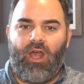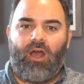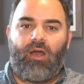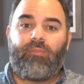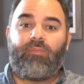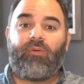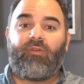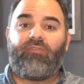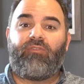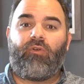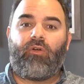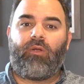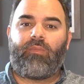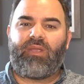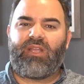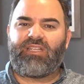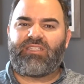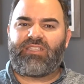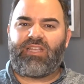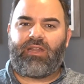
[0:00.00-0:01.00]
of
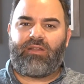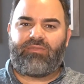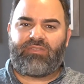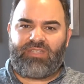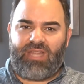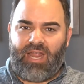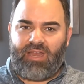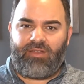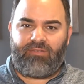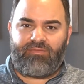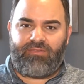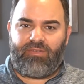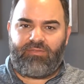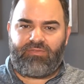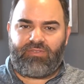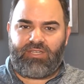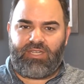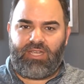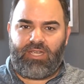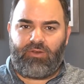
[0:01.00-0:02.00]
performing a set of 10 to
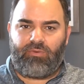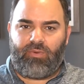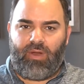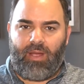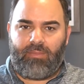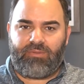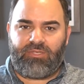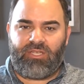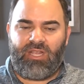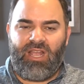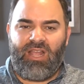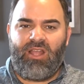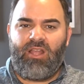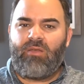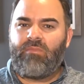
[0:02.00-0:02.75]
15 reps,